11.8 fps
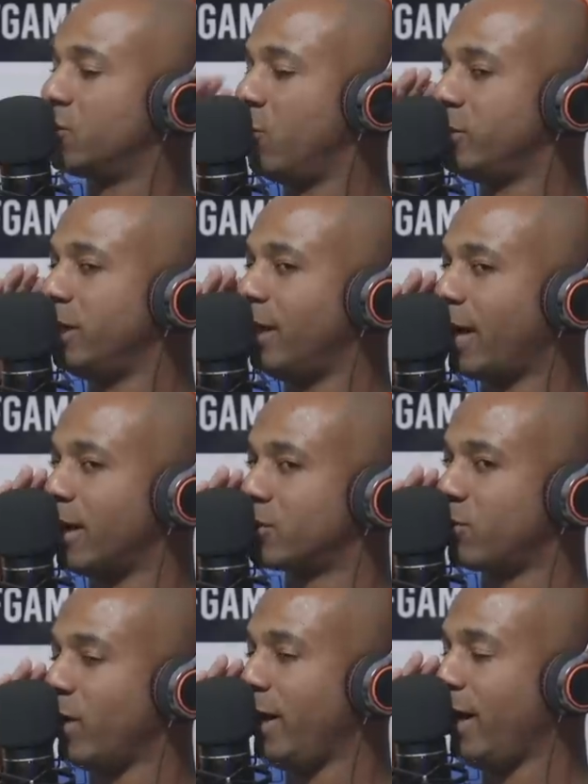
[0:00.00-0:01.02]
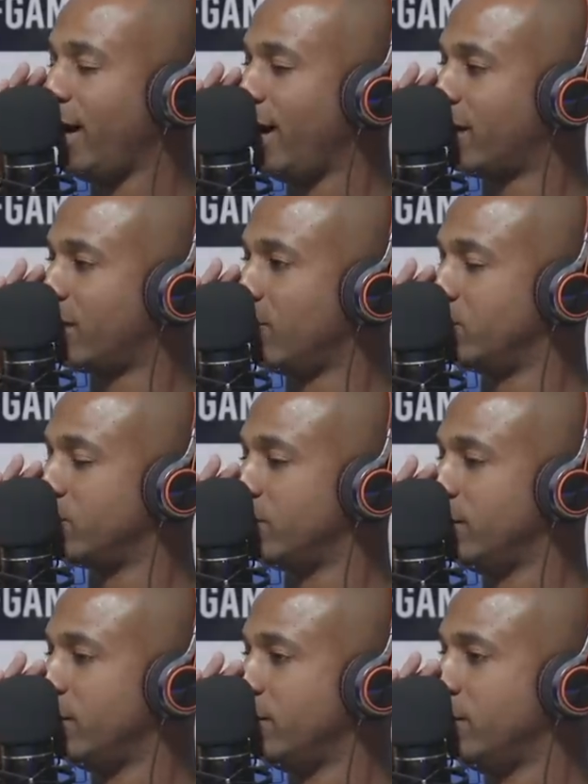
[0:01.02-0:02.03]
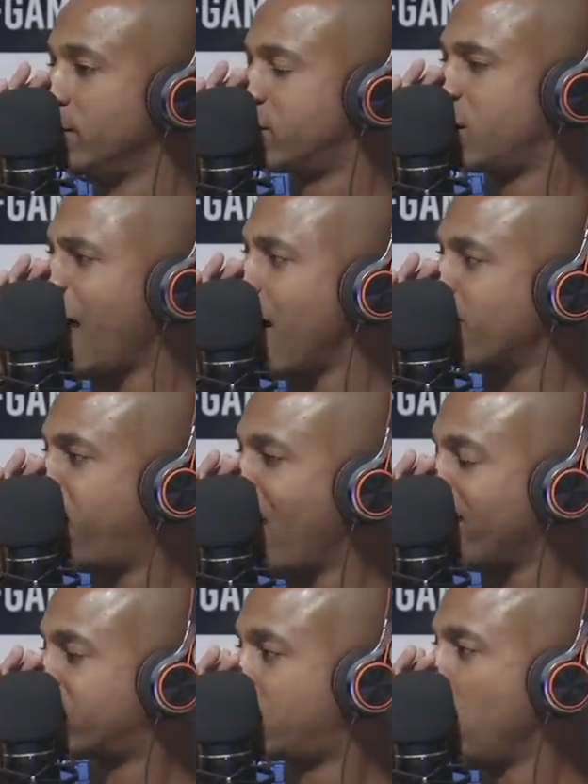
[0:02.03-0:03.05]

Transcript: soon as he look at the screen, he hear the commercial. Slam Fest